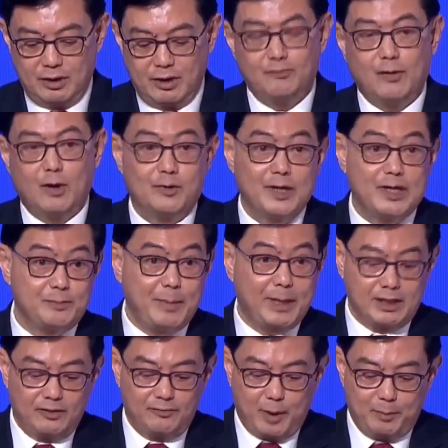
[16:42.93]
for our
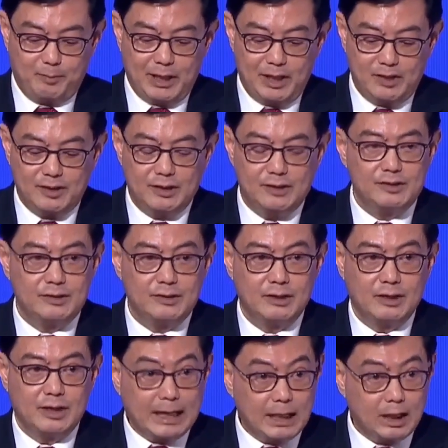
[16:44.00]
respective populations
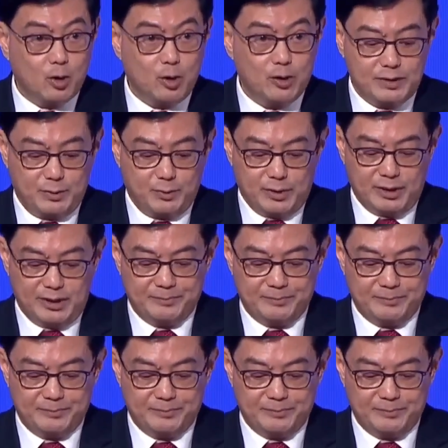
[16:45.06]
and across the world.